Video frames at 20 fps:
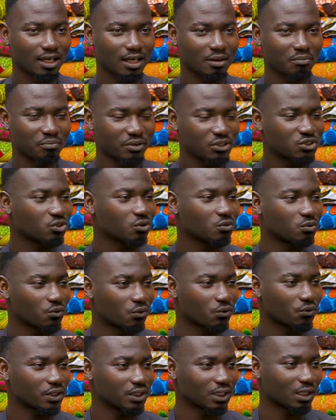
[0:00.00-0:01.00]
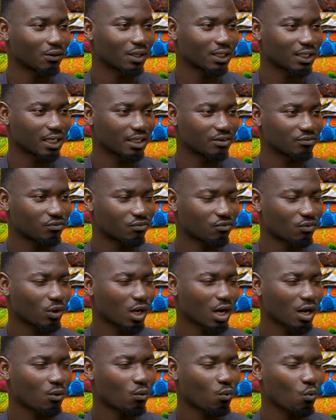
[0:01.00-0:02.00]
major role in our life.
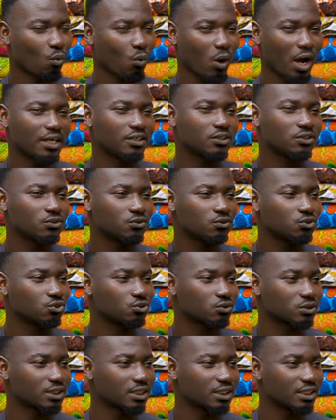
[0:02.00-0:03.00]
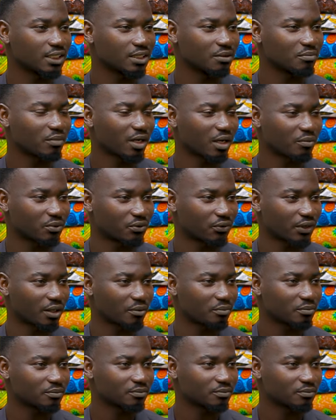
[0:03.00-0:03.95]
Why did you choose the name Abirap?